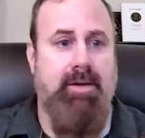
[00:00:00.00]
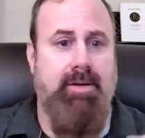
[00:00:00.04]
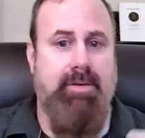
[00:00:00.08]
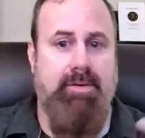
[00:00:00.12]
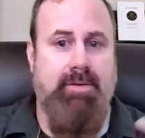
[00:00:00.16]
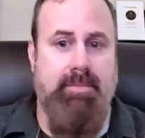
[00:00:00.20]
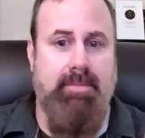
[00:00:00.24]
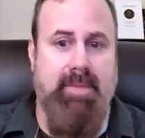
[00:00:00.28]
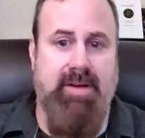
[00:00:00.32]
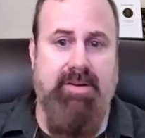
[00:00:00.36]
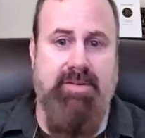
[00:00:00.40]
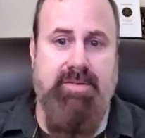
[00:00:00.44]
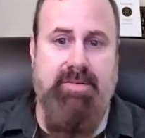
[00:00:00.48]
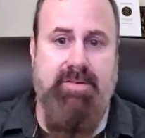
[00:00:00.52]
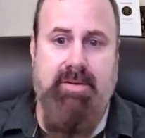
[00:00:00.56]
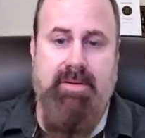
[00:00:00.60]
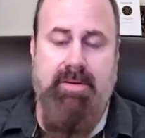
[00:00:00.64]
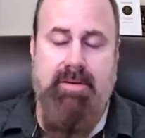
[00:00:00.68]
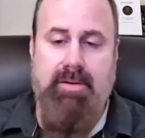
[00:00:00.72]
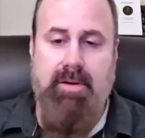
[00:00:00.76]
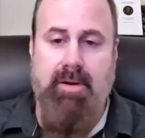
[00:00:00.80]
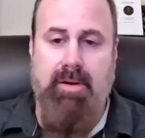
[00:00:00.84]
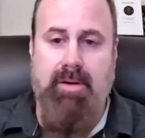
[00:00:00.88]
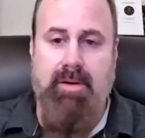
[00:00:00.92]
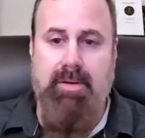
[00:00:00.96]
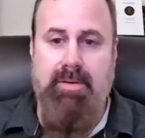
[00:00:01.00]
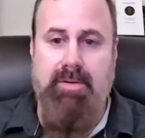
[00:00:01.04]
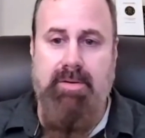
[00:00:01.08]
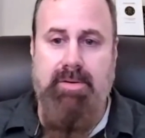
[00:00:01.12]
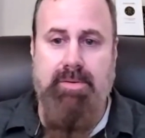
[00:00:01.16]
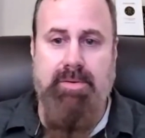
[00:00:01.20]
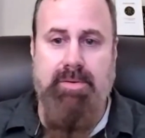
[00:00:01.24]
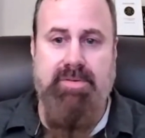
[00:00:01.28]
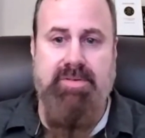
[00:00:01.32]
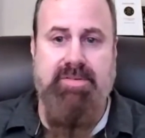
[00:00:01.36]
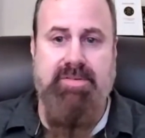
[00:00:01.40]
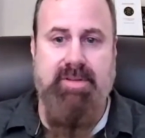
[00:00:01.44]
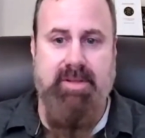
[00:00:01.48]
You mentioned our
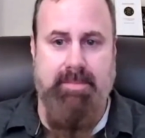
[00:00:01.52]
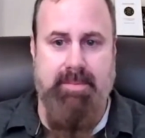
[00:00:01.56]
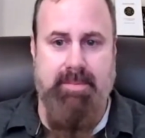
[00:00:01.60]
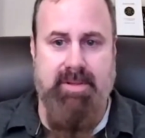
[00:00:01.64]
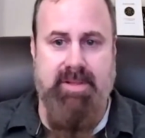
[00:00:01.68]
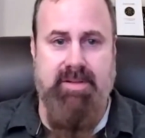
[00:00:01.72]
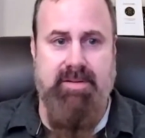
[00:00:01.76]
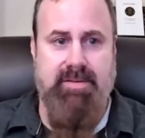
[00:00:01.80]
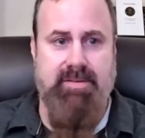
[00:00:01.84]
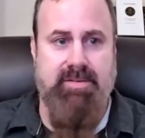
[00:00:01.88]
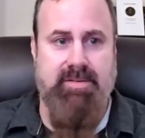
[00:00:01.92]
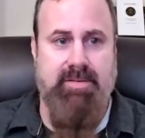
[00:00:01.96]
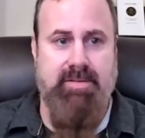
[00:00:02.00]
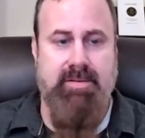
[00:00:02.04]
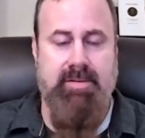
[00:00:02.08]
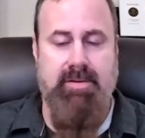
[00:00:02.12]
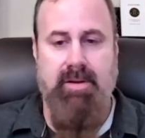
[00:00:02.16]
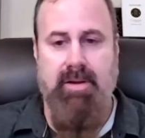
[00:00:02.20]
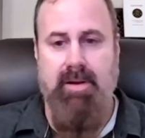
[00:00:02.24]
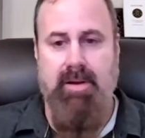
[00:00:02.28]
Norse siblings.